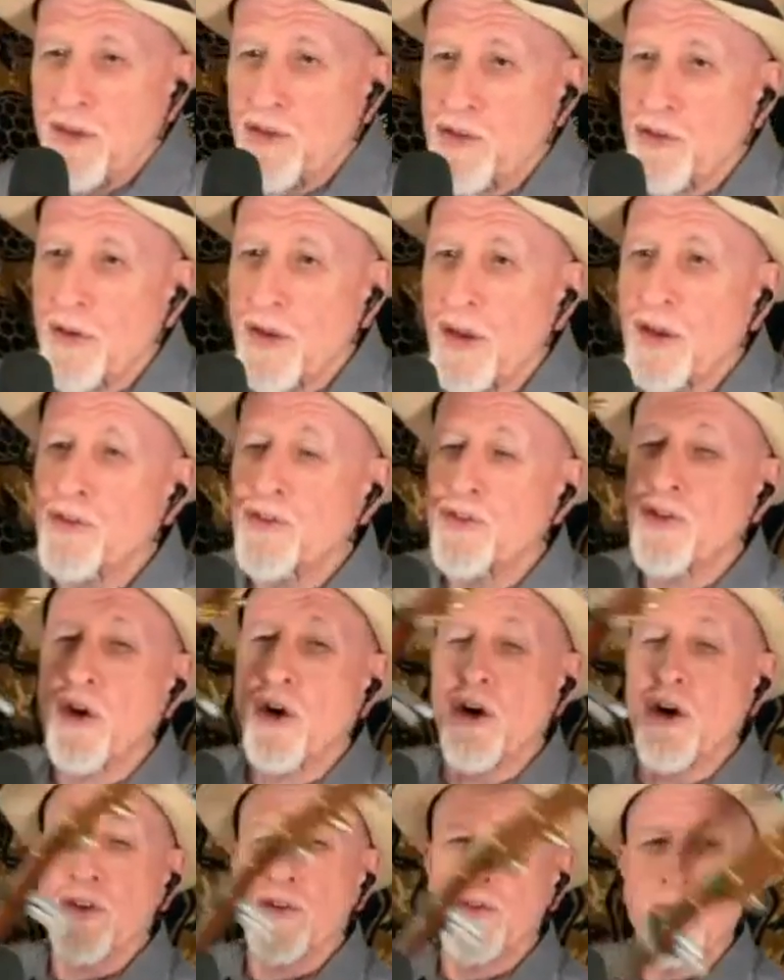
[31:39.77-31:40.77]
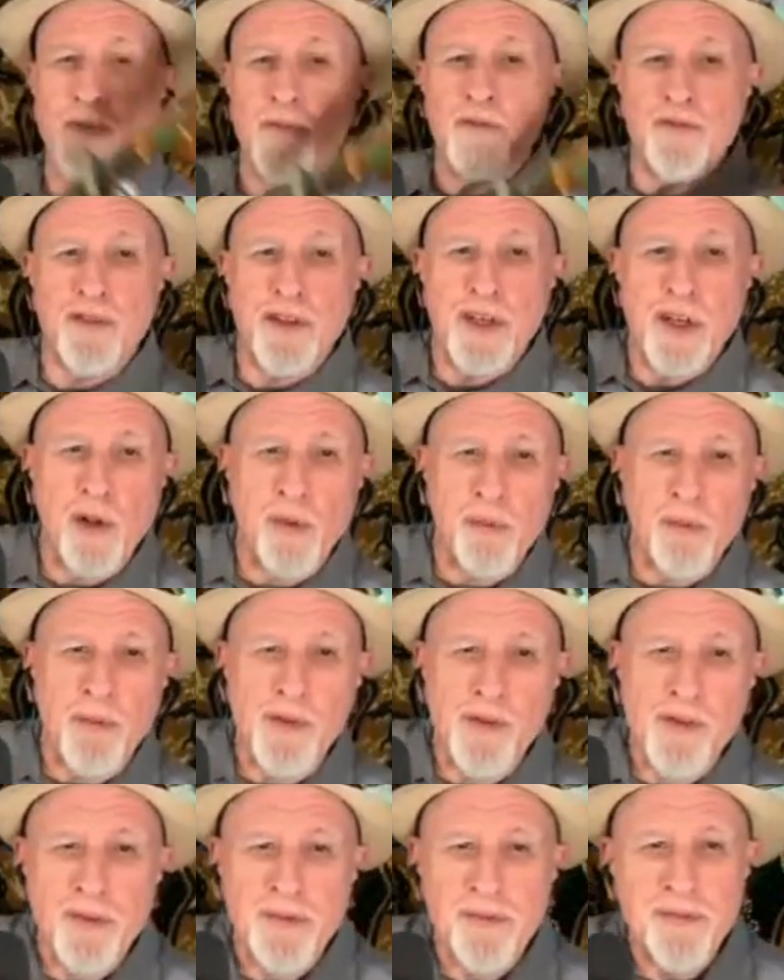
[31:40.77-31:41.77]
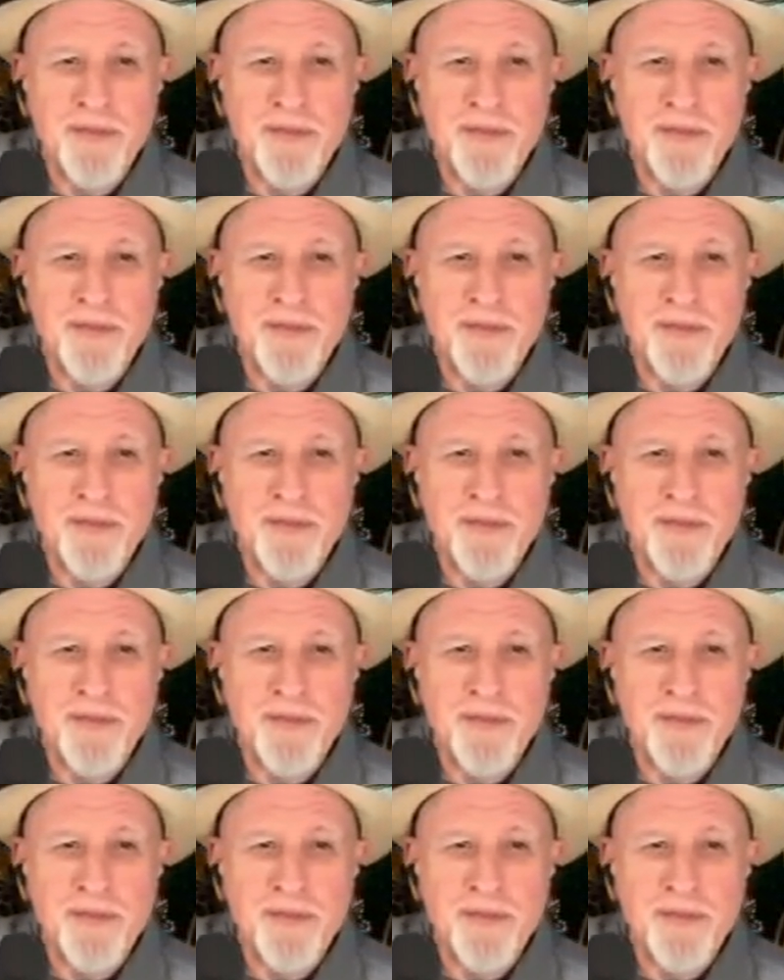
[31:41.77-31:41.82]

is songs from films.